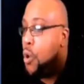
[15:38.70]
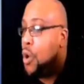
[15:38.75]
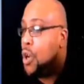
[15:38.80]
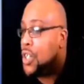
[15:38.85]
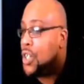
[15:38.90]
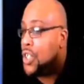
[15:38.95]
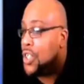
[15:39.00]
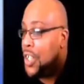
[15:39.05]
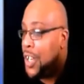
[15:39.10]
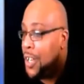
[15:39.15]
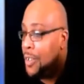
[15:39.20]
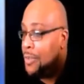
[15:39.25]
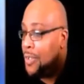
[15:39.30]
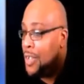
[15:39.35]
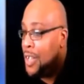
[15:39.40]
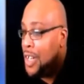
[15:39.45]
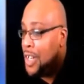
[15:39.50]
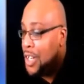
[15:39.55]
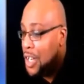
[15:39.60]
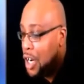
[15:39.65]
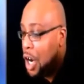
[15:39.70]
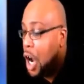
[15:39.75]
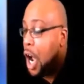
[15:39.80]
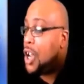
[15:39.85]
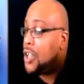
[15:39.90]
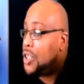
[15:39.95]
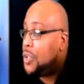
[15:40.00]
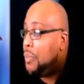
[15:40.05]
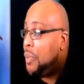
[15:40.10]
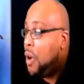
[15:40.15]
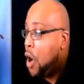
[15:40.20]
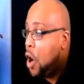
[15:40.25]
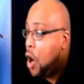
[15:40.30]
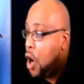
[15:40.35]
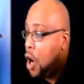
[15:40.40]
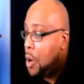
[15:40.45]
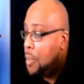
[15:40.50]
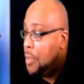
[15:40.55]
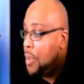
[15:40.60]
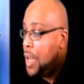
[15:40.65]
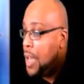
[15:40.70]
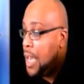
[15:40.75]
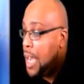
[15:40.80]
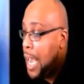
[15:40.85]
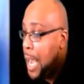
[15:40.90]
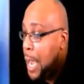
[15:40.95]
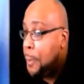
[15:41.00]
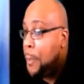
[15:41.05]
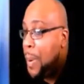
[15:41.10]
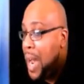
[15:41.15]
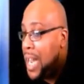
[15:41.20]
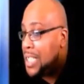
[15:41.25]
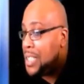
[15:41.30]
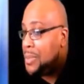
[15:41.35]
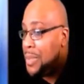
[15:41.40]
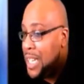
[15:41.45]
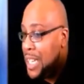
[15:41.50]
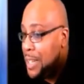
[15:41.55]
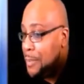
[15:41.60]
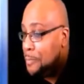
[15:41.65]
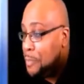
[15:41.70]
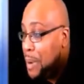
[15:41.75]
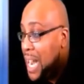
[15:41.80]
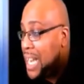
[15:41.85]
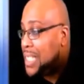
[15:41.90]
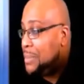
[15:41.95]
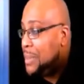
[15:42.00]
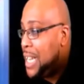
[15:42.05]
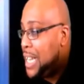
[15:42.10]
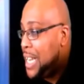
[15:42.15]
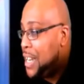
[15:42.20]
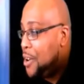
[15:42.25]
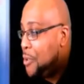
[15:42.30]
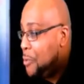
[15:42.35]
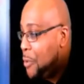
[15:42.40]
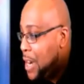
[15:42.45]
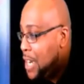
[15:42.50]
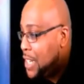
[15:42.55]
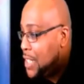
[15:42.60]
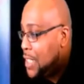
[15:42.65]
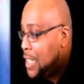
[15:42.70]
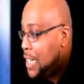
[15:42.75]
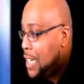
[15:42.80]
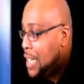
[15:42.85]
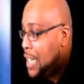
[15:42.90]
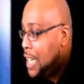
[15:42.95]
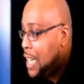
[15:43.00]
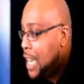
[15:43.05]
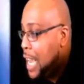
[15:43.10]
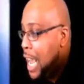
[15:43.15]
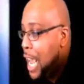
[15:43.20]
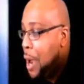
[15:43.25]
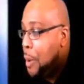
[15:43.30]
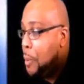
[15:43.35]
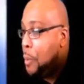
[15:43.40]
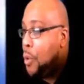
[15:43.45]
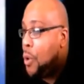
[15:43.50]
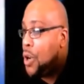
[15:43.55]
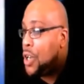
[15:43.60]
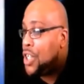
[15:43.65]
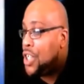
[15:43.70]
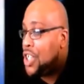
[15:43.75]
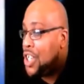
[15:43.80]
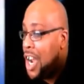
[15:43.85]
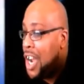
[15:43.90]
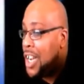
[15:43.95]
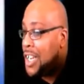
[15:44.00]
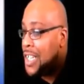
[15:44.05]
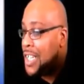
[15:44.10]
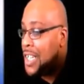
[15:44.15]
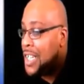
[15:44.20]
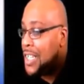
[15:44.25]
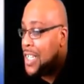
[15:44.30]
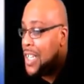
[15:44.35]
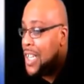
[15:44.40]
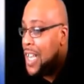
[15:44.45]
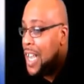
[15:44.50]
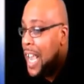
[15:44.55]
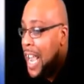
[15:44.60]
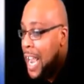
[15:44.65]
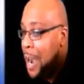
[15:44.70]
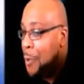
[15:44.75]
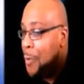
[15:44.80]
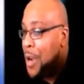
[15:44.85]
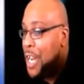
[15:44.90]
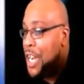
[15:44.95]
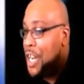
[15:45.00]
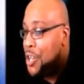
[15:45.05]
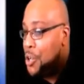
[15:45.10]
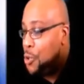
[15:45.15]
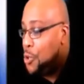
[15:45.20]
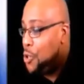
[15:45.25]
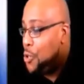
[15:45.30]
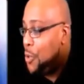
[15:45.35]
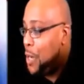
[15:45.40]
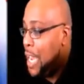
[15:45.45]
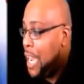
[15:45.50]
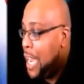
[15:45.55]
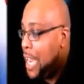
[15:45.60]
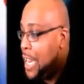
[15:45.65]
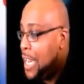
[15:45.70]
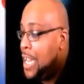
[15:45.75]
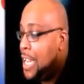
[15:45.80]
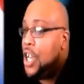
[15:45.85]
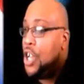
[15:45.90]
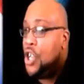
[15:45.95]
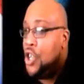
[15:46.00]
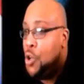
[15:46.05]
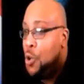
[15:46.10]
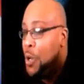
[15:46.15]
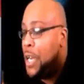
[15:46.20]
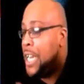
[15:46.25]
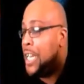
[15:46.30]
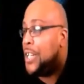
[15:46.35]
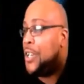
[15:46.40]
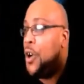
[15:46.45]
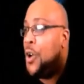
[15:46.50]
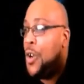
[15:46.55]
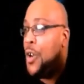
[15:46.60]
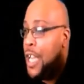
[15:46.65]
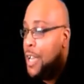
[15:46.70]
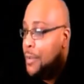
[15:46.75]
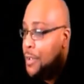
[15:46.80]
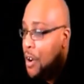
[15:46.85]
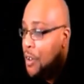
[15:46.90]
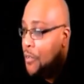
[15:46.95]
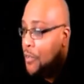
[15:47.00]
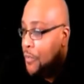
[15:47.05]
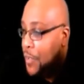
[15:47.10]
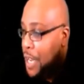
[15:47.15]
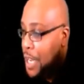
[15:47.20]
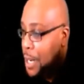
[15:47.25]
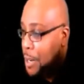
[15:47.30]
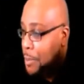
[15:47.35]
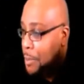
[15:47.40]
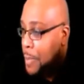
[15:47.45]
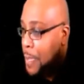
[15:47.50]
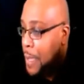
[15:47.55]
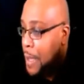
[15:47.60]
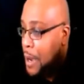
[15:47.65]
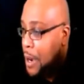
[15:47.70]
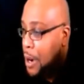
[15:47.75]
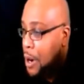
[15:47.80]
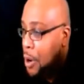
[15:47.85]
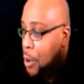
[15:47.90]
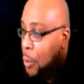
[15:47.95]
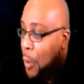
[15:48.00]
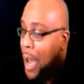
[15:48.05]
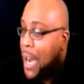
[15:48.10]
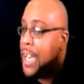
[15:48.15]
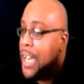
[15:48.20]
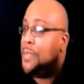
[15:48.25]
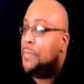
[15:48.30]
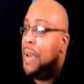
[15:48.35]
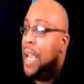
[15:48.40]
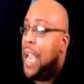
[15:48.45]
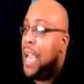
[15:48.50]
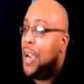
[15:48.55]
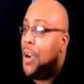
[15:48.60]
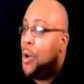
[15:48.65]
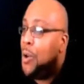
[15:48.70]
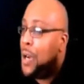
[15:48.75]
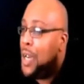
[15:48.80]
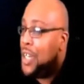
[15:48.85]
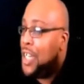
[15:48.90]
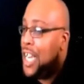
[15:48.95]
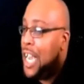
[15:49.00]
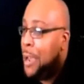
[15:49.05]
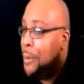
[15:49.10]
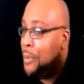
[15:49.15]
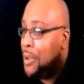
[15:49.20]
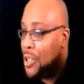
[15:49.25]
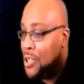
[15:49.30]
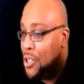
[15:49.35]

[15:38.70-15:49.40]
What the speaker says: stuff, to cause him harm, and possibly get arrested and more charges. And when he do that, you get to go live your freedom while this man going to jail because you